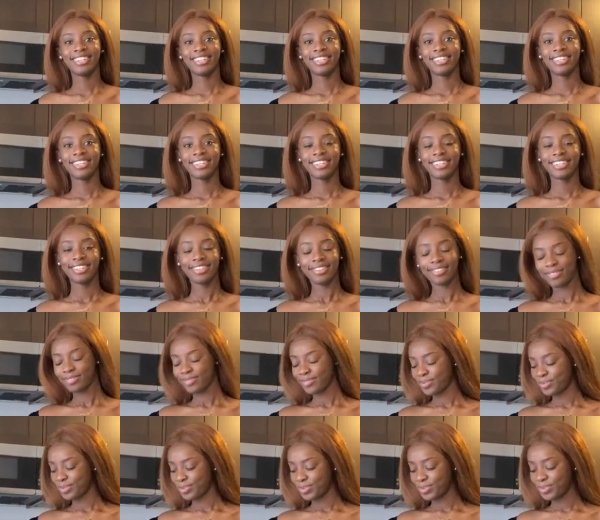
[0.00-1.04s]

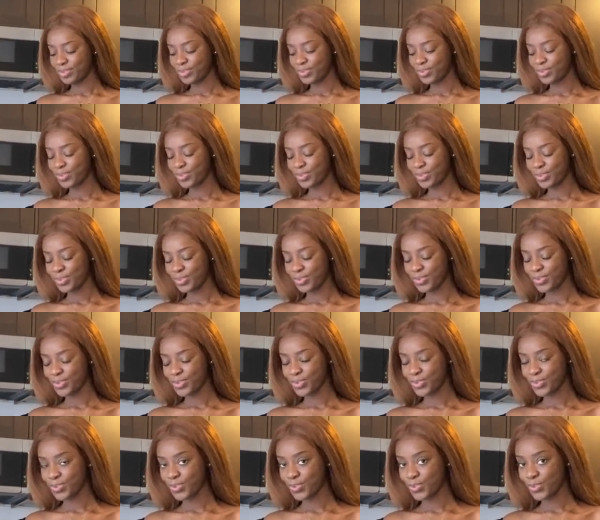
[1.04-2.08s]

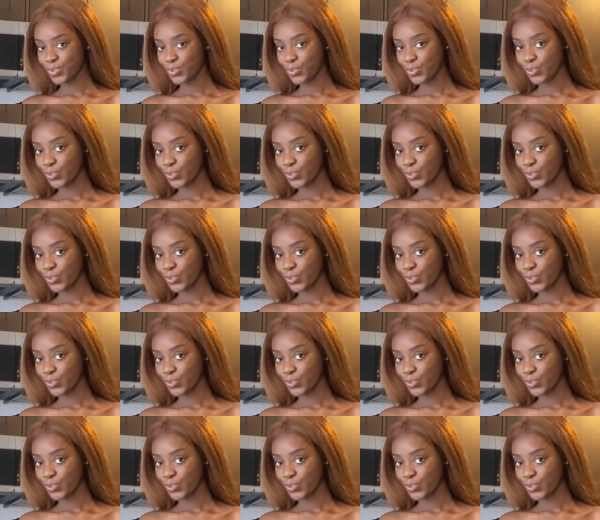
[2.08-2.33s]
Nobody speaks.